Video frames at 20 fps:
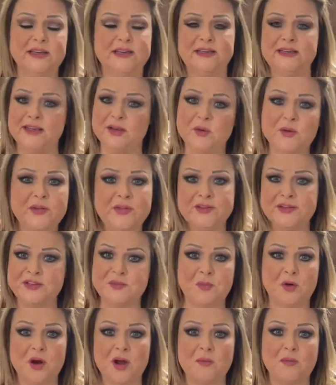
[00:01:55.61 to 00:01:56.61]
deal with this
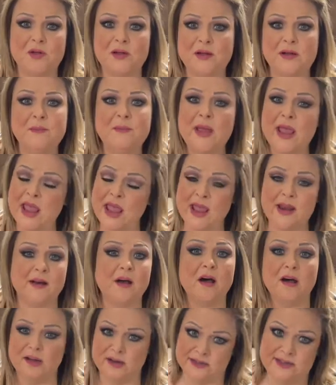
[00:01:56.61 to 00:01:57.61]
problem, and
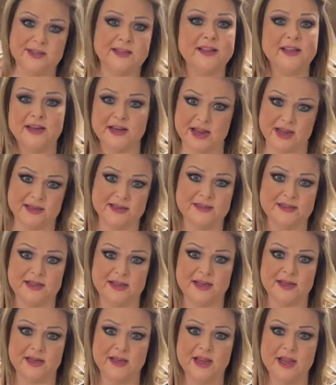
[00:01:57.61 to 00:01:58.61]
on to the next
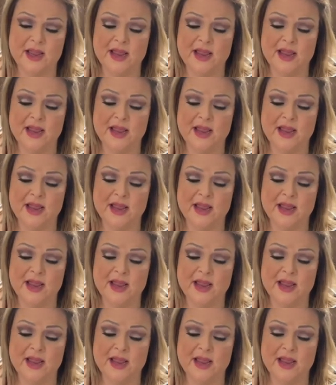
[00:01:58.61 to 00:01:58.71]
thing.